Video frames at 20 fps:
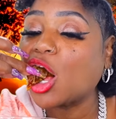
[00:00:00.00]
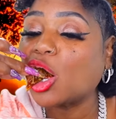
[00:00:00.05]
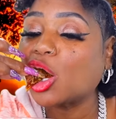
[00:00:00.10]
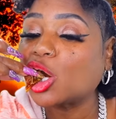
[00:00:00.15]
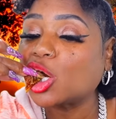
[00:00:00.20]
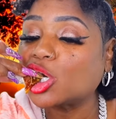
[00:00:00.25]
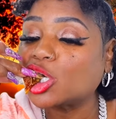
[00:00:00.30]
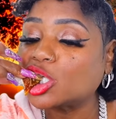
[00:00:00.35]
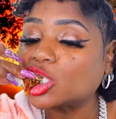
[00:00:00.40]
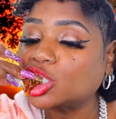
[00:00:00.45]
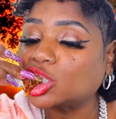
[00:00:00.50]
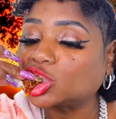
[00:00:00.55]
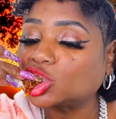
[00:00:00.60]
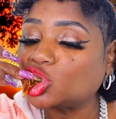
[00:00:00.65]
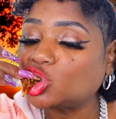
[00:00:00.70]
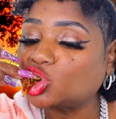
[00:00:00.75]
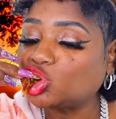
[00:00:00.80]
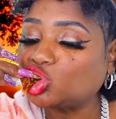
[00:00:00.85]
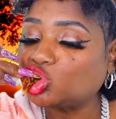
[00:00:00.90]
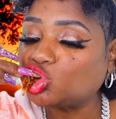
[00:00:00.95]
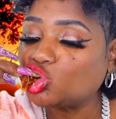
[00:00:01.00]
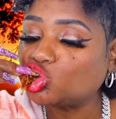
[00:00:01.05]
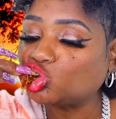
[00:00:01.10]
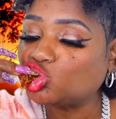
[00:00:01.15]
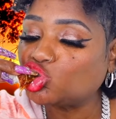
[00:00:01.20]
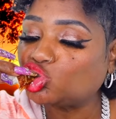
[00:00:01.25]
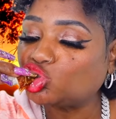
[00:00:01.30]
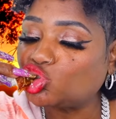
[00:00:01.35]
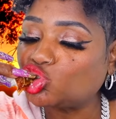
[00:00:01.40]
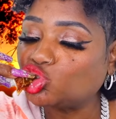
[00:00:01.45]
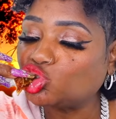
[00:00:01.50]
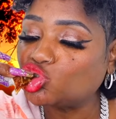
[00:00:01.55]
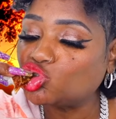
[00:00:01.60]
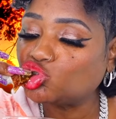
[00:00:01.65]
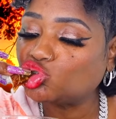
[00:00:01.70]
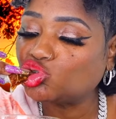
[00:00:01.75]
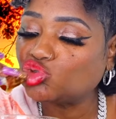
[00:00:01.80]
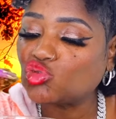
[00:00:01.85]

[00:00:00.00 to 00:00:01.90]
No one is speaking in this clip.